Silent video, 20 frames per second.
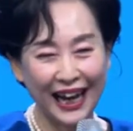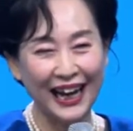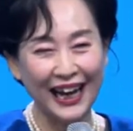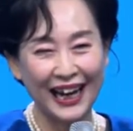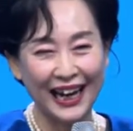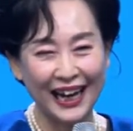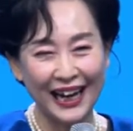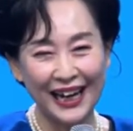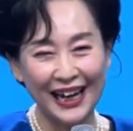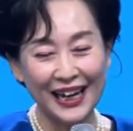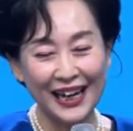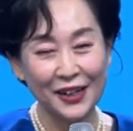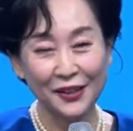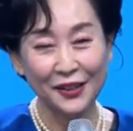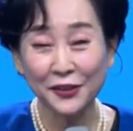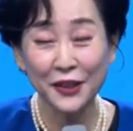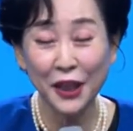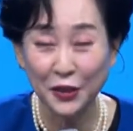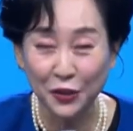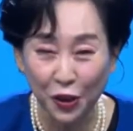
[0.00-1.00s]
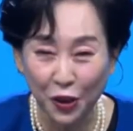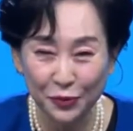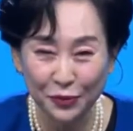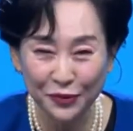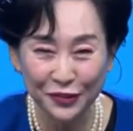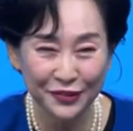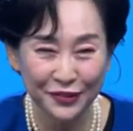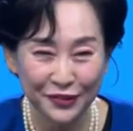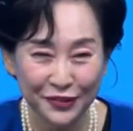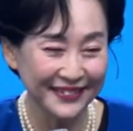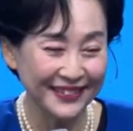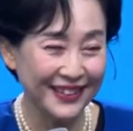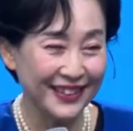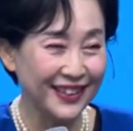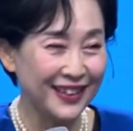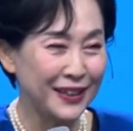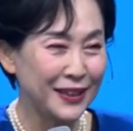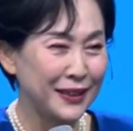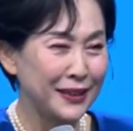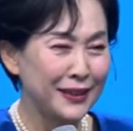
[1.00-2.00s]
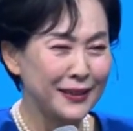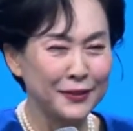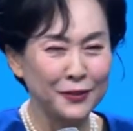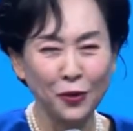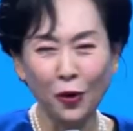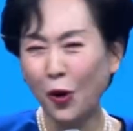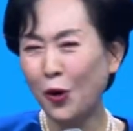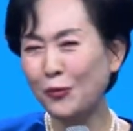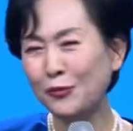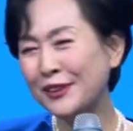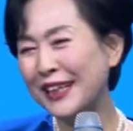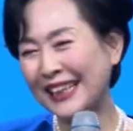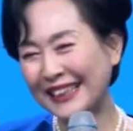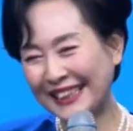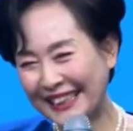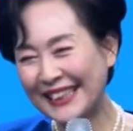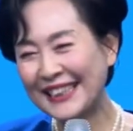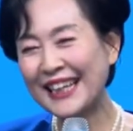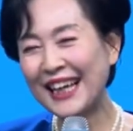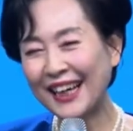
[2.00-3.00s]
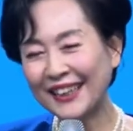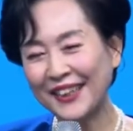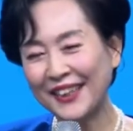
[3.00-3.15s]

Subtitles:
and I did it, and I made it.